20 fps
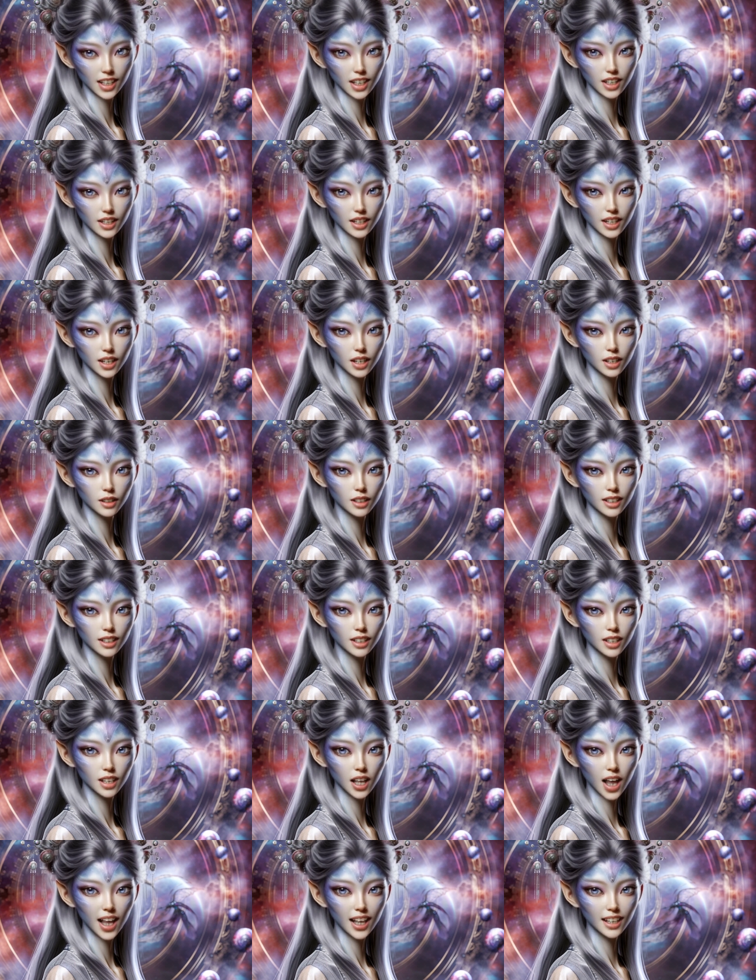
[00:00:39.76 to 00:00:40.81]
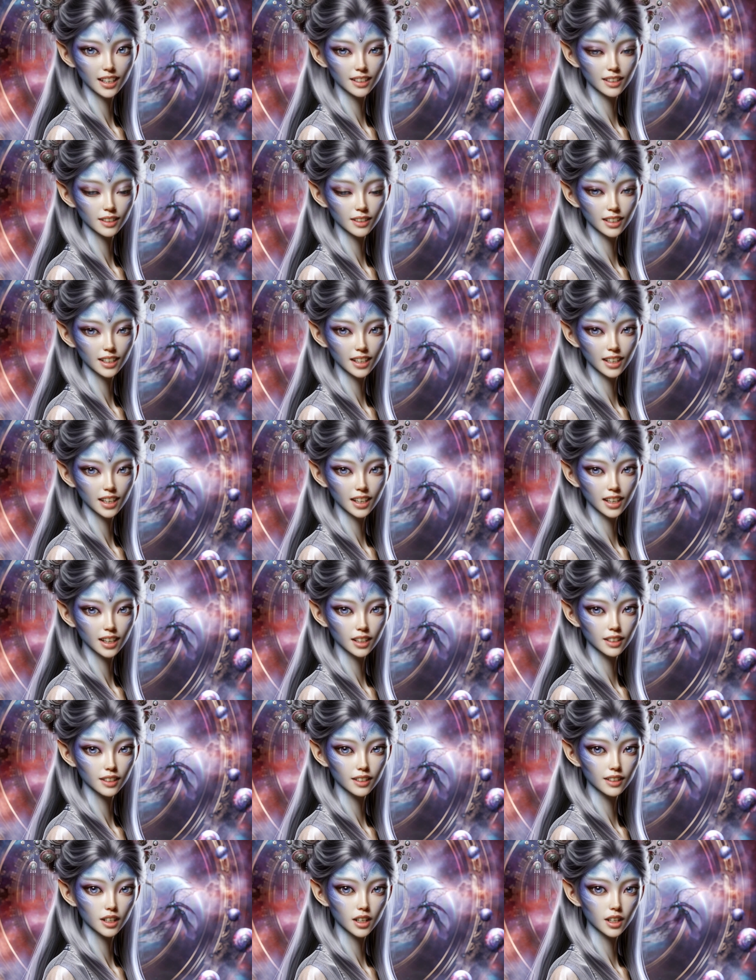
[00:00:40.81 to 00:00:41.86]
Close your eyes
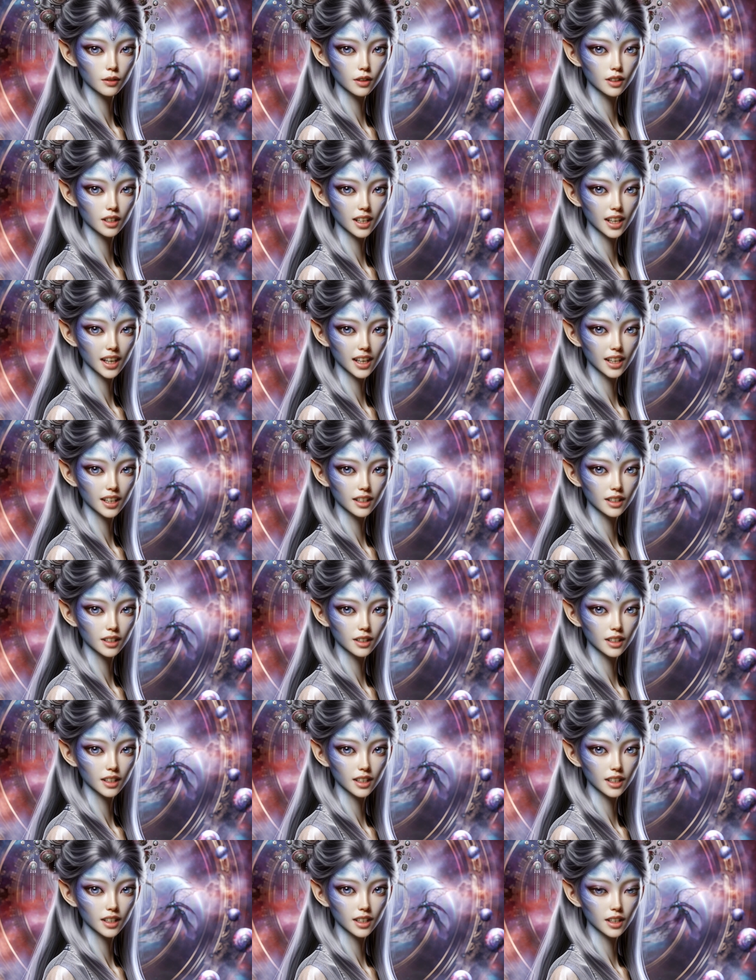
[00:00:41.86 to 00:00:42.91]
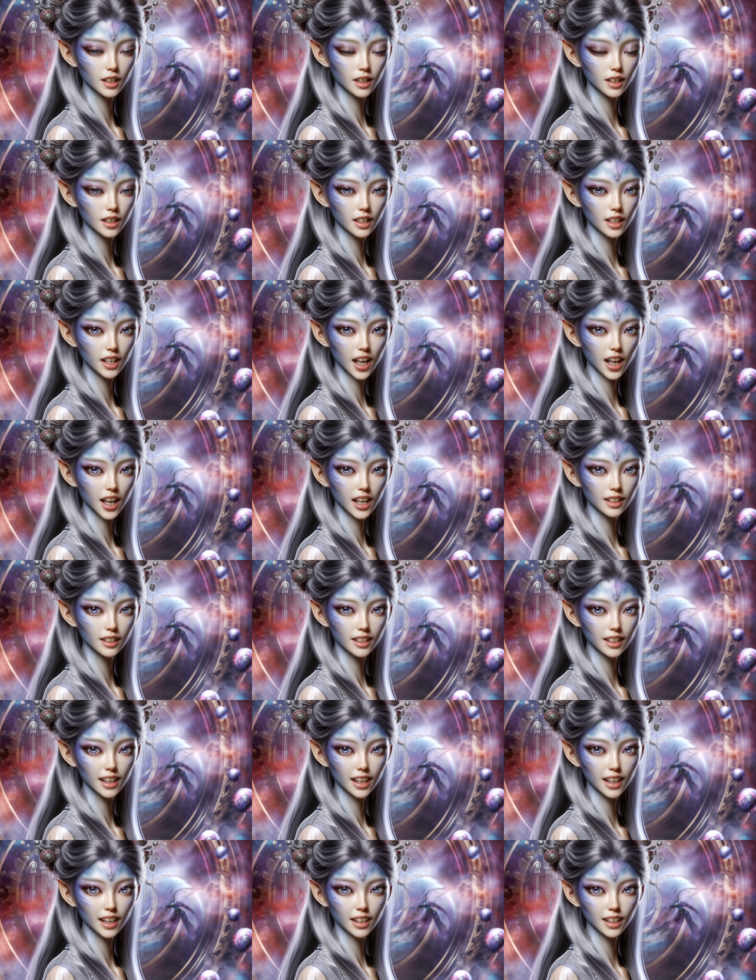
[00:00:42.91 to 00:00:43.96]
softly and
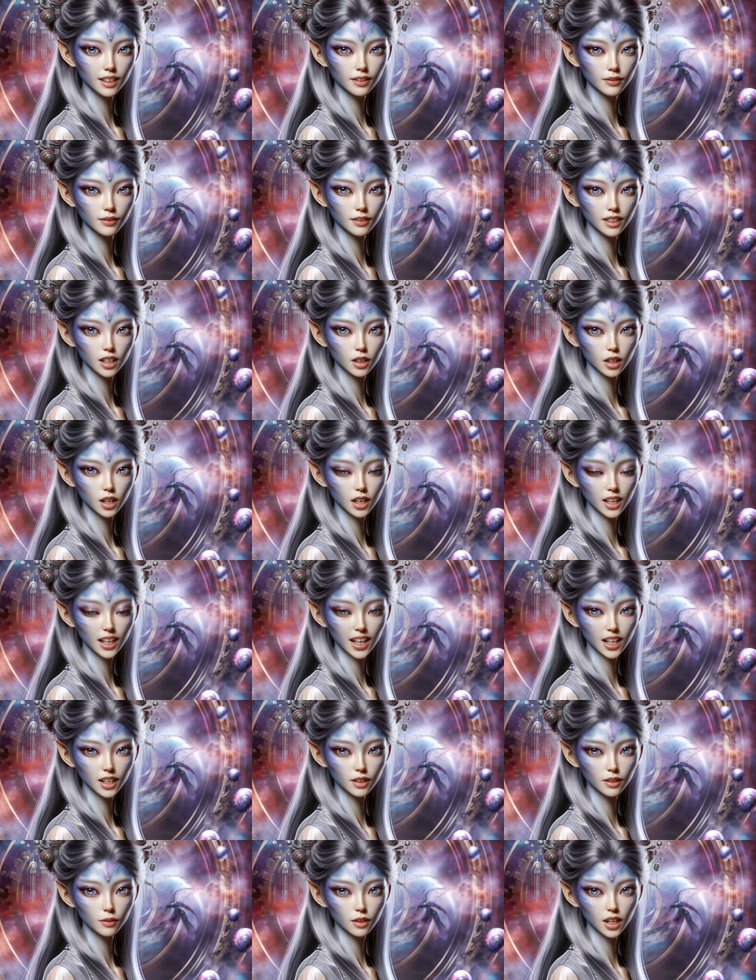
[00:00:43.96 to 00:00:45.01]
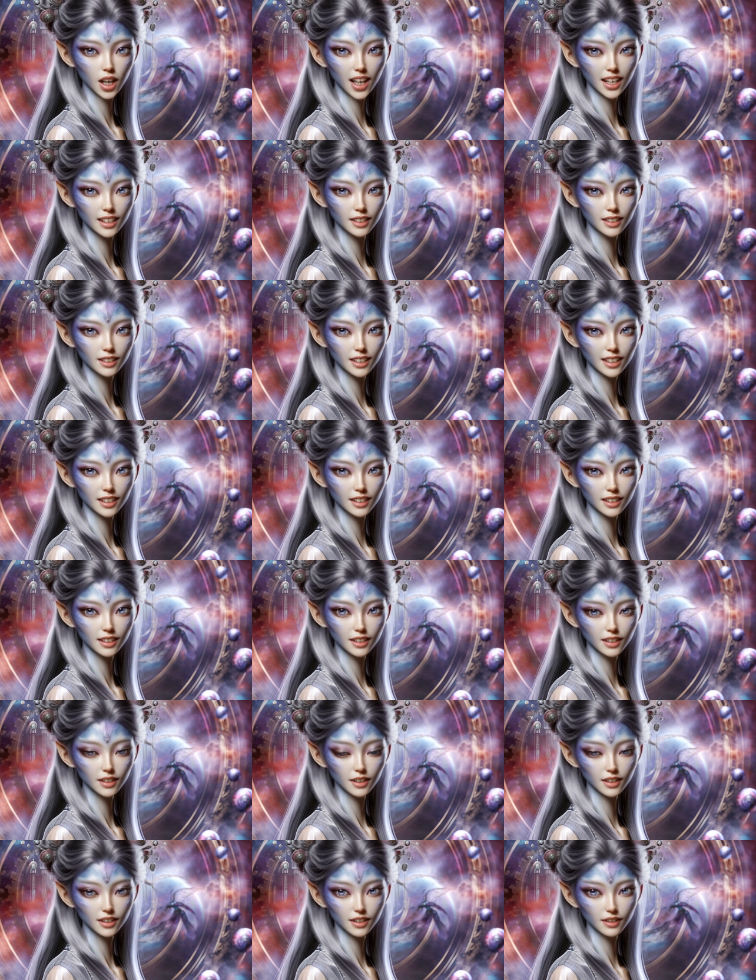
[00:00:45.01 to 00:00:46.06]
take a few deep breaths,
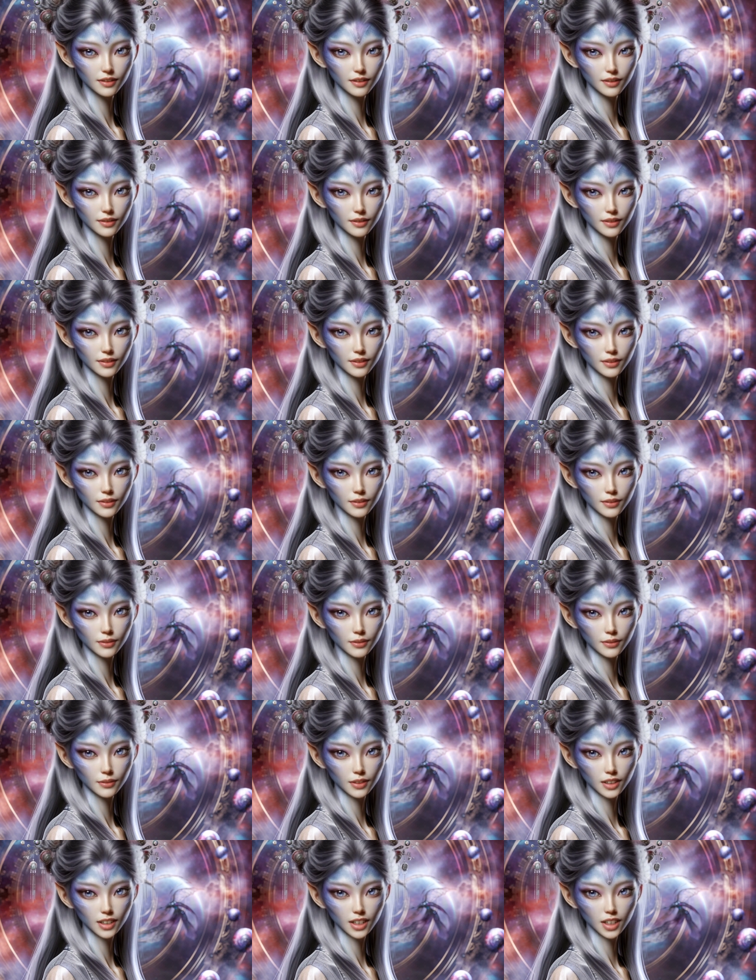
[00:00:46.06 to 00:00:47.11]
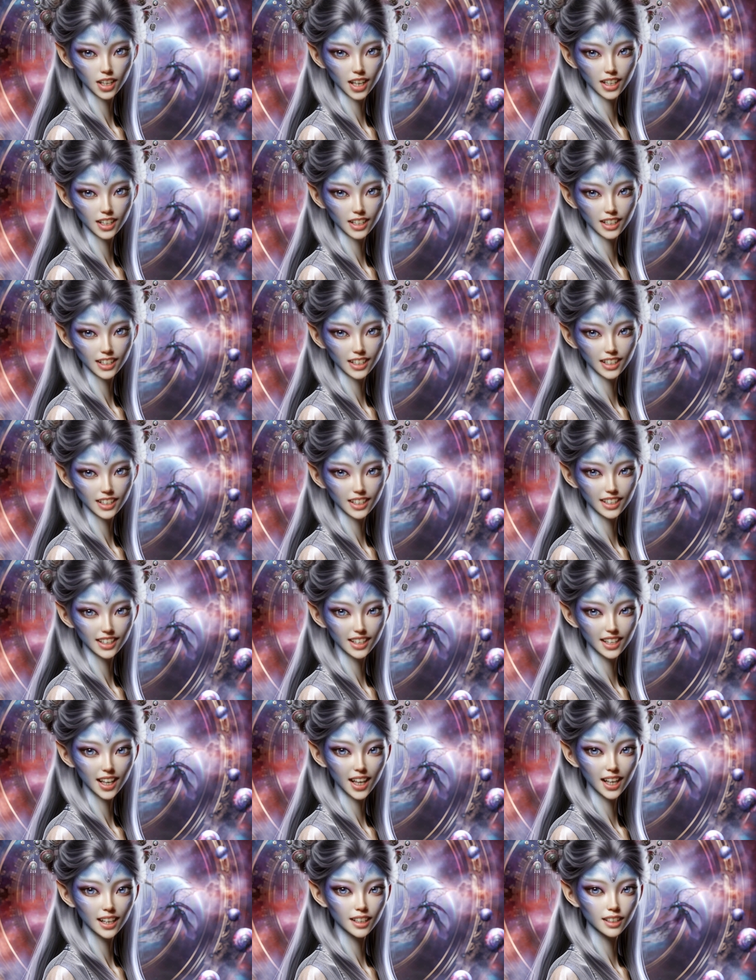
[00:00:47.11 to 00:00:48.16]
gently
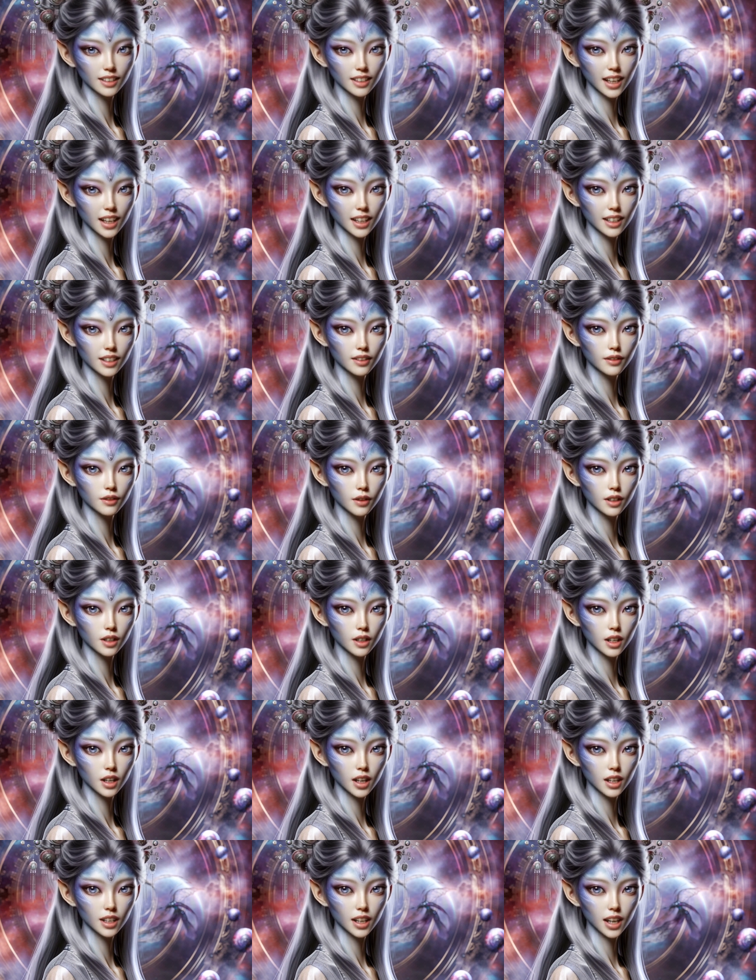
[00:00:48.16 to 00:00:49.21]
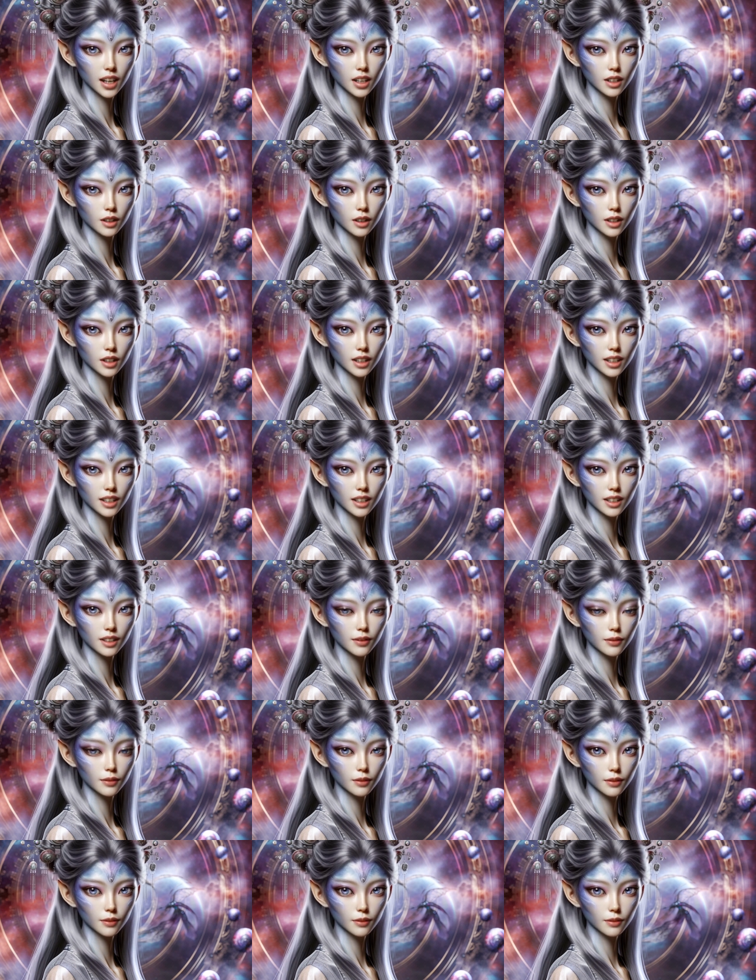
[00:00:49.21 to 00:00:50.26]
inhaling through your nose
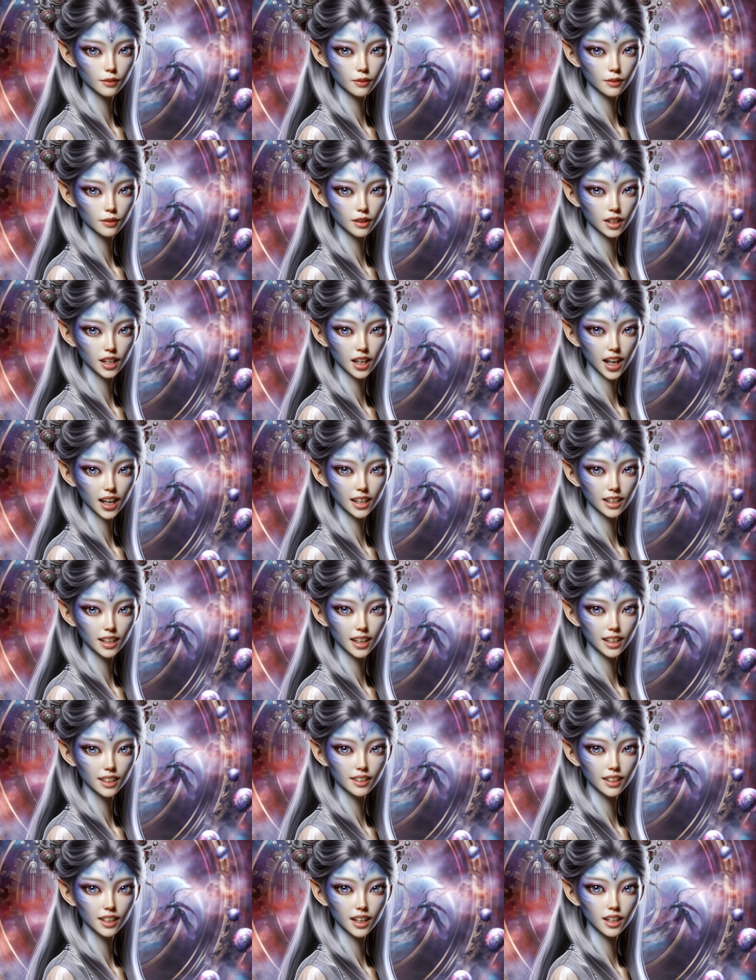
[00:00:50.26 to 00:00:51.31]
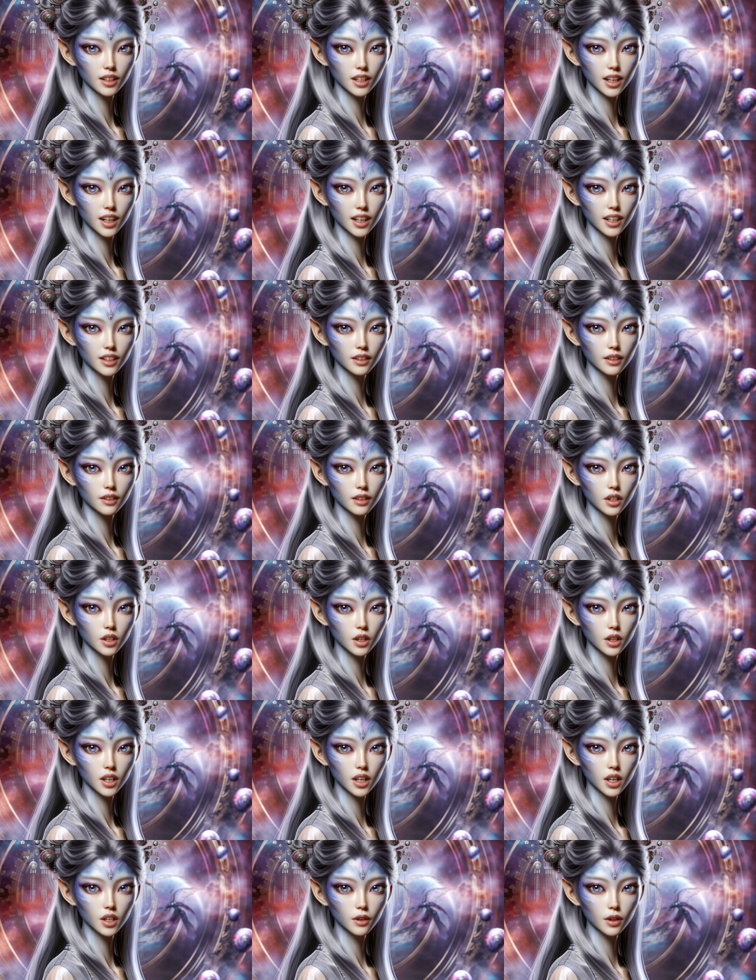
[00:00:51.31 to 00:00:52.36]
and exhaling through
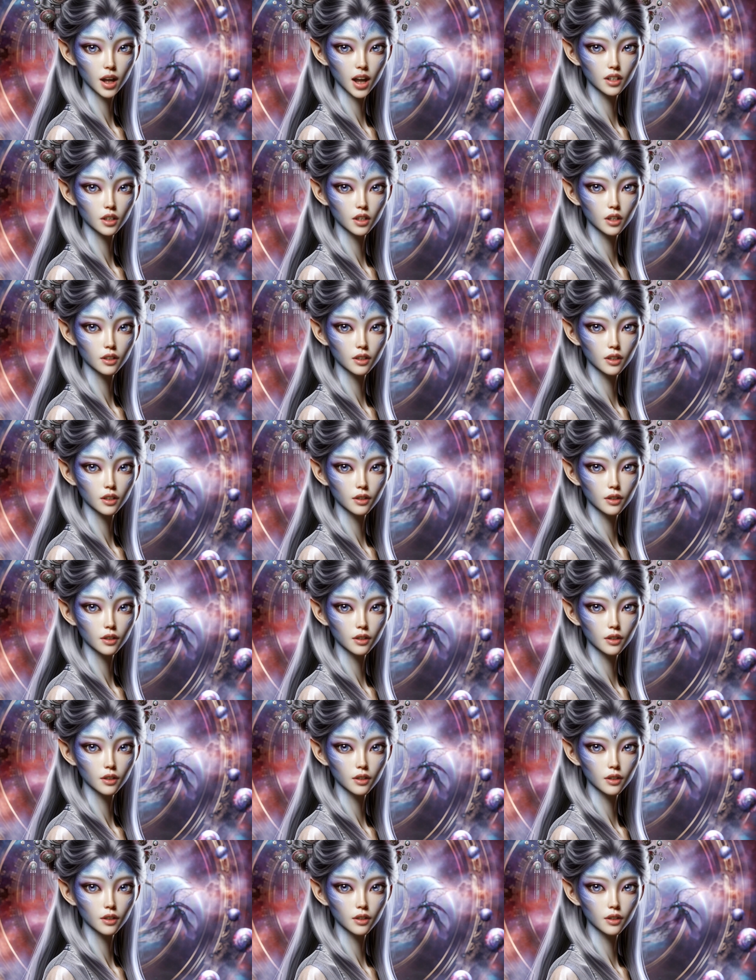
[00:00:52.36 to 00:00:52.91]
your mouth.